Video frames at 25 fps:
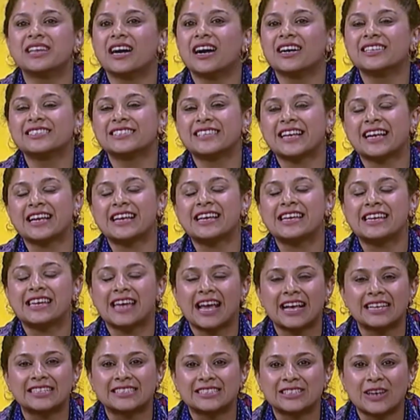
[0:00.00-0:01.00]
our second
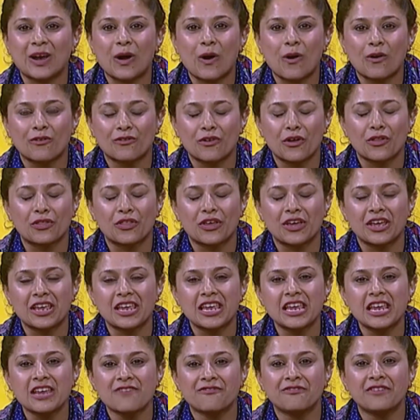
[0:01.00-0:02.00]
guest of the
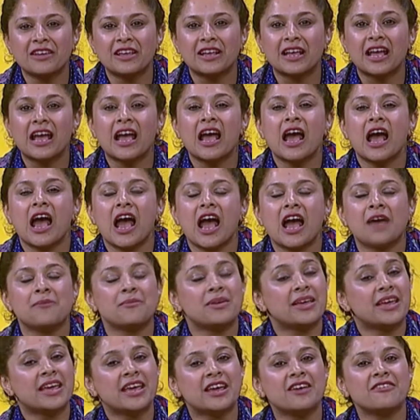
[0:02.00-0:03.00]
evening.
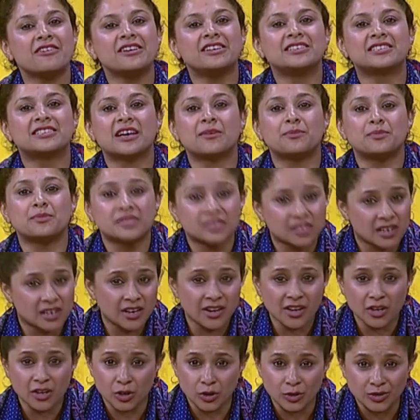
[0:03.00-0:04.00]
Here is
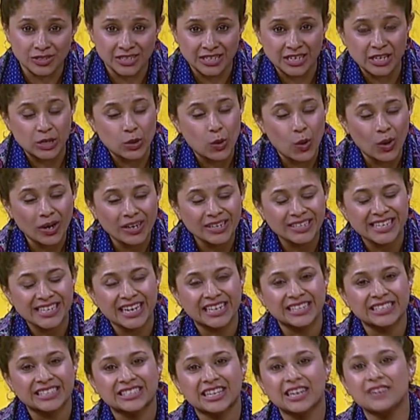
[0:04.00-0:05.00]
Afsana, who's an Equality
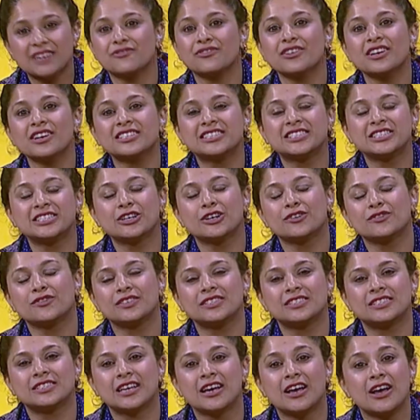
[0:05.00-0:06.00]
and Diversity
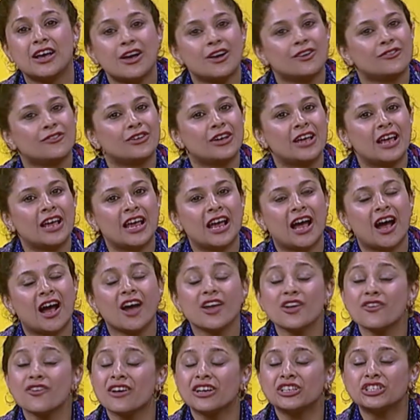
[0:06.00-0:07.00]
Officer for
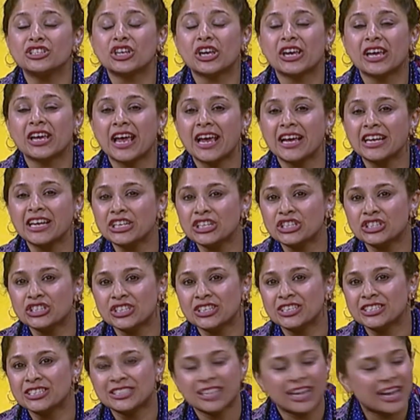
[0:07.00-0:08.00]
Higher Education.
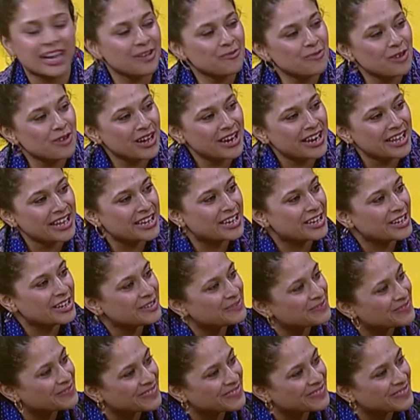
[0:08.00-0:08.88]
Assalamu alaikum.